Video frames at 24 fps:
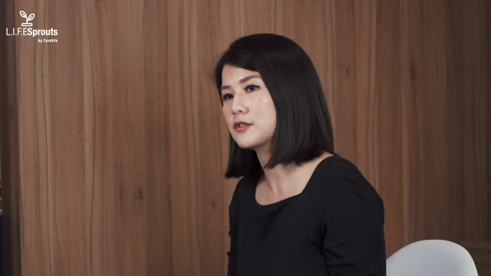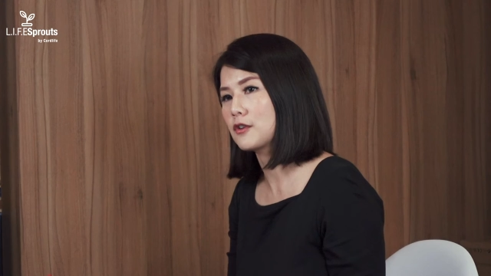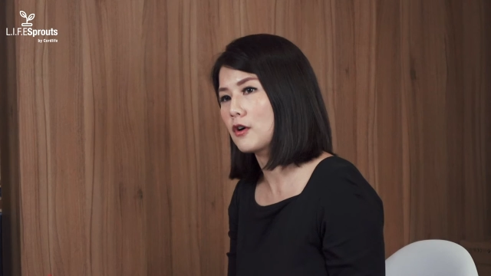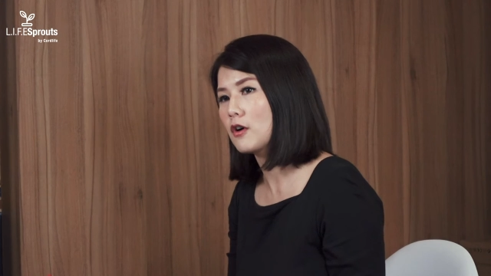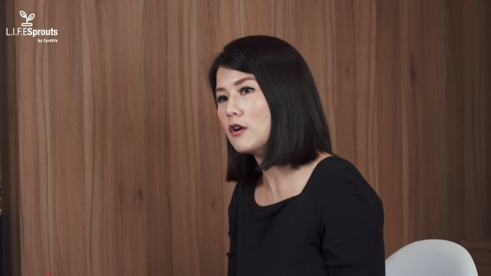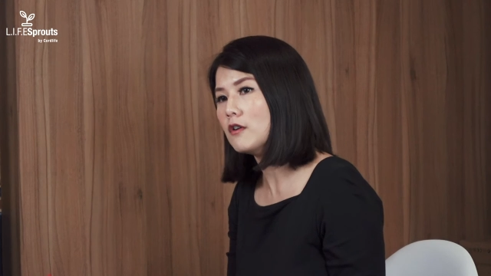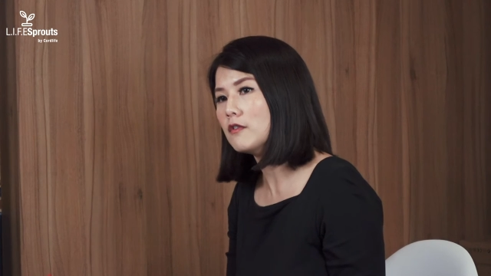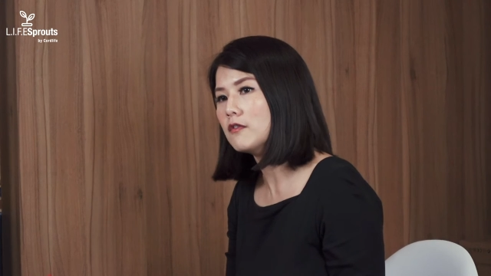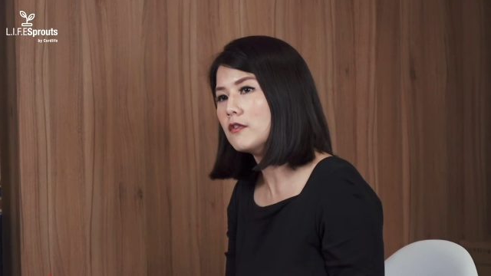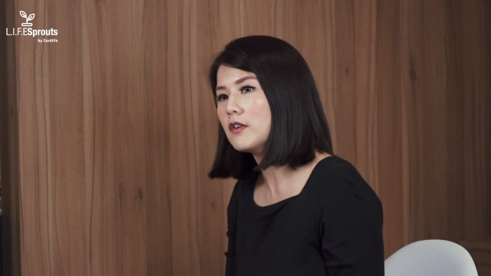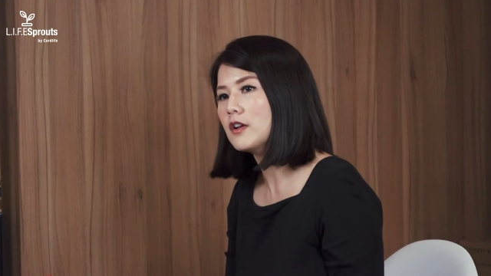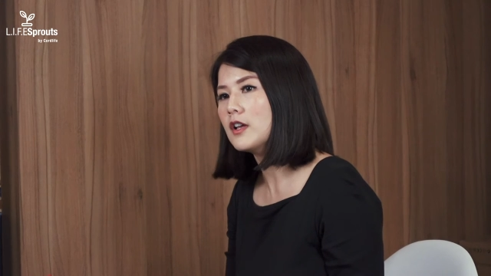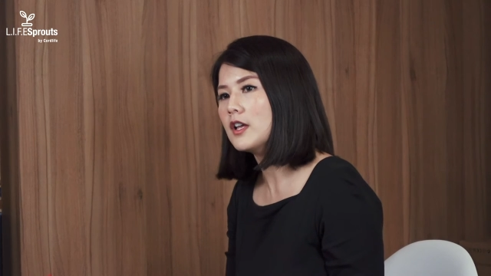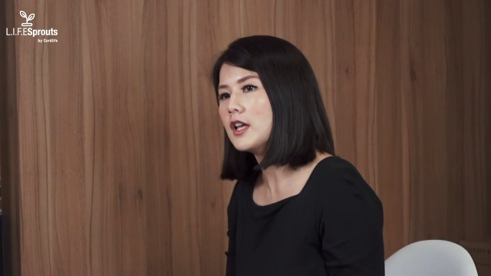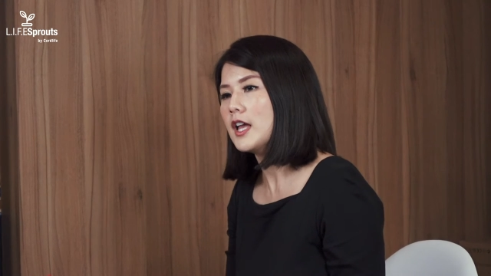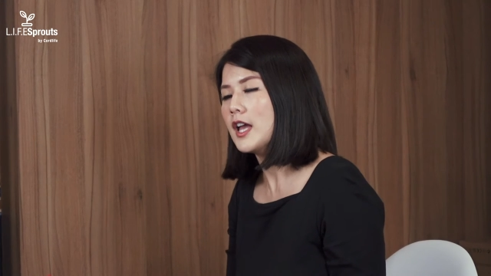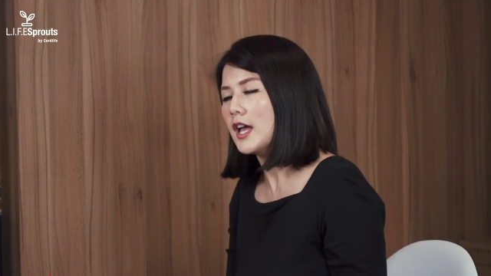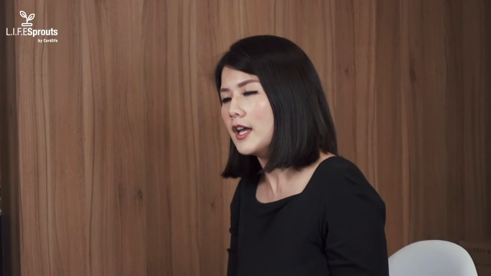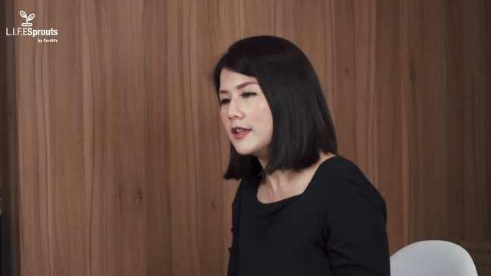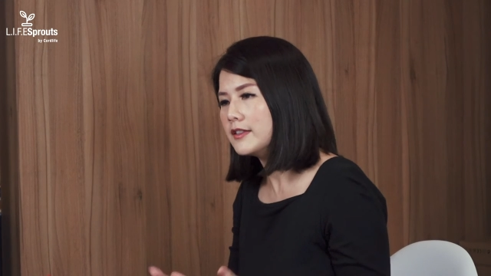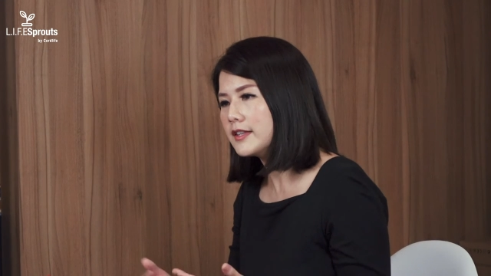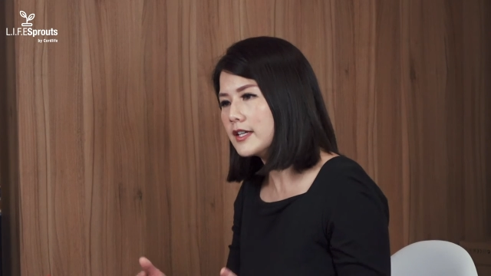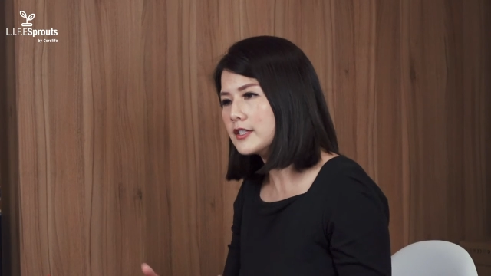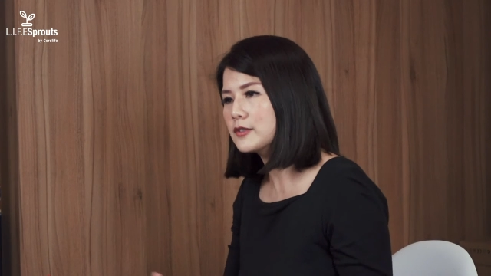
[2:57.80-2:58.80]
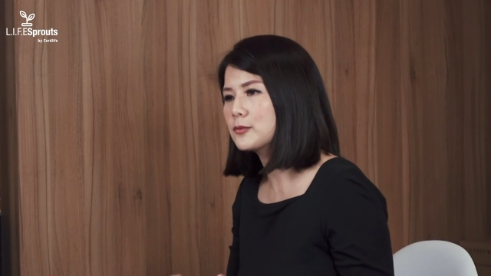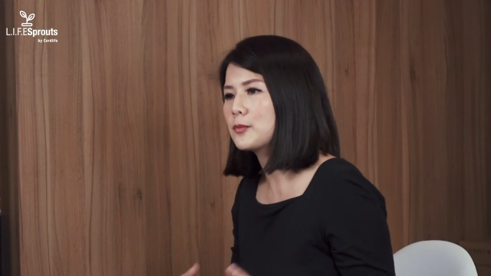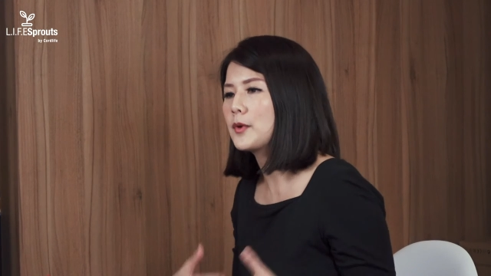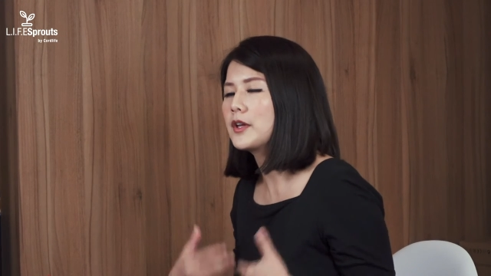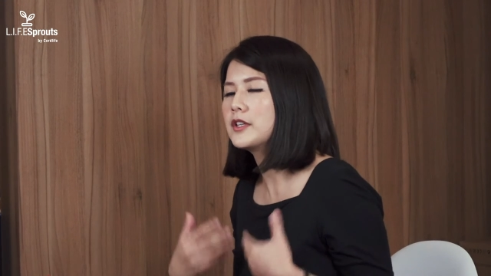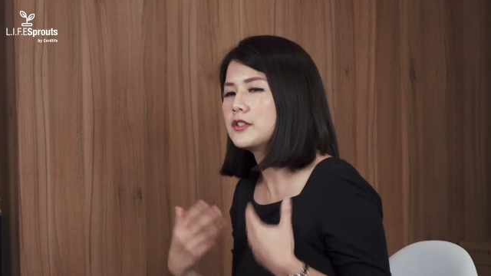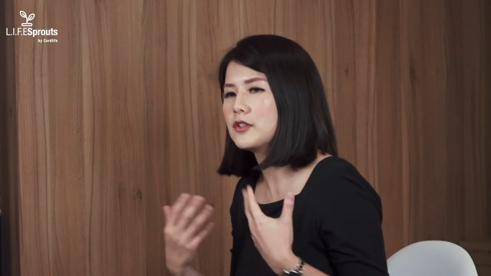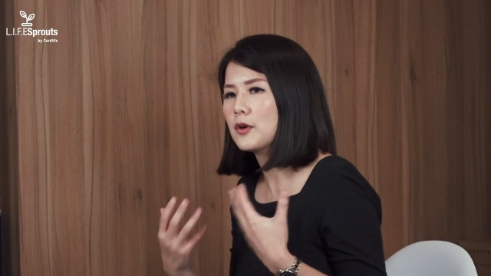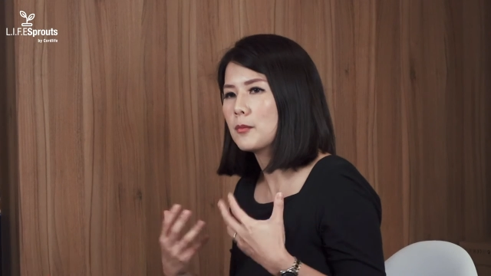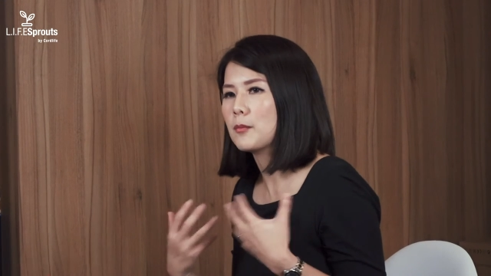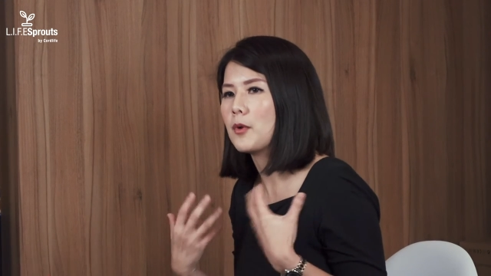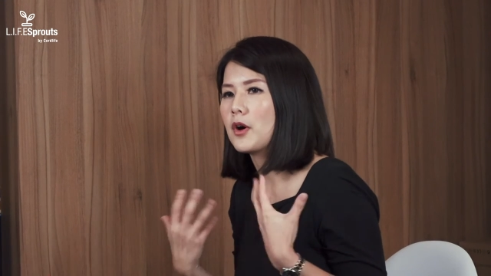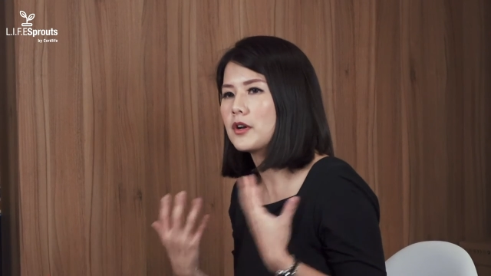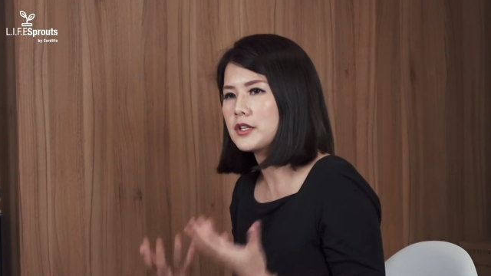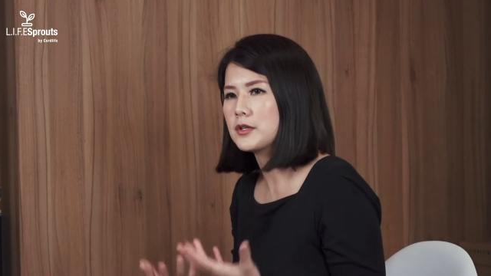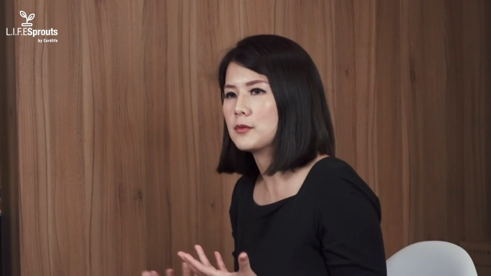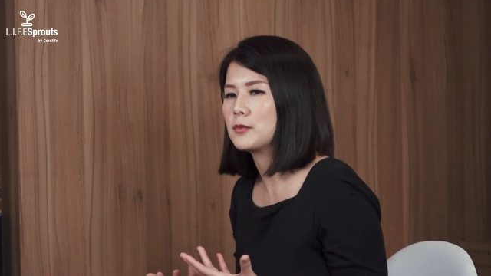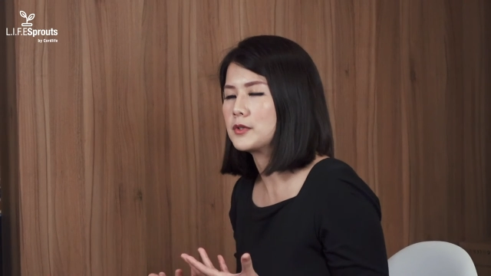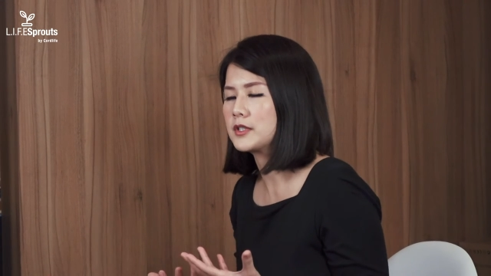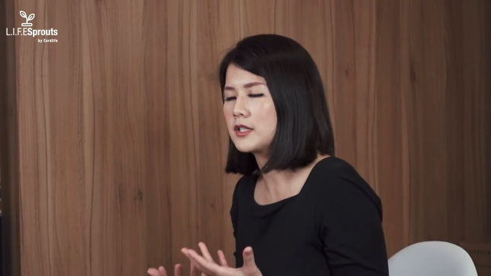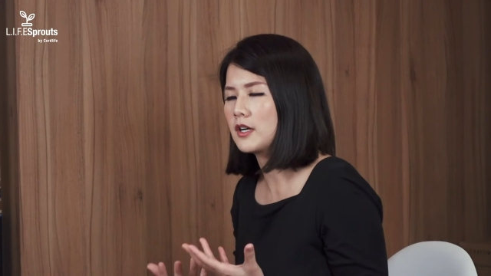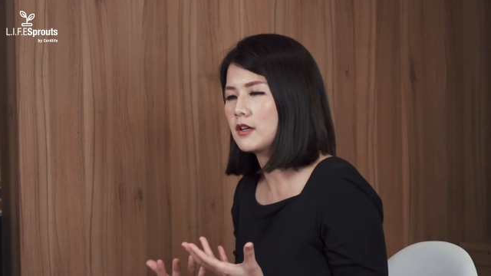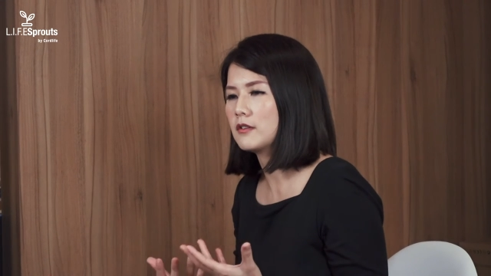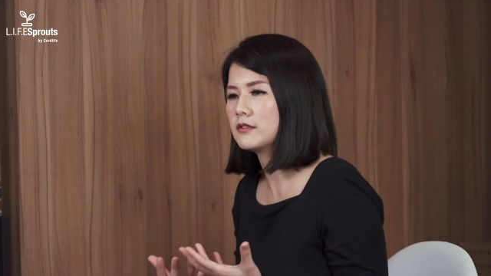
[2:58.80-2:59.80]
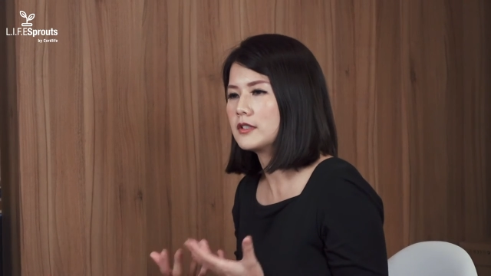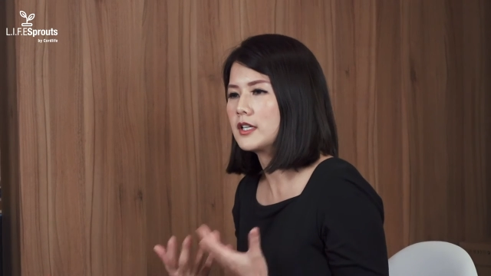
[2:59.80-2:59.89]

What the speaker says: soft. And that's when your body will tell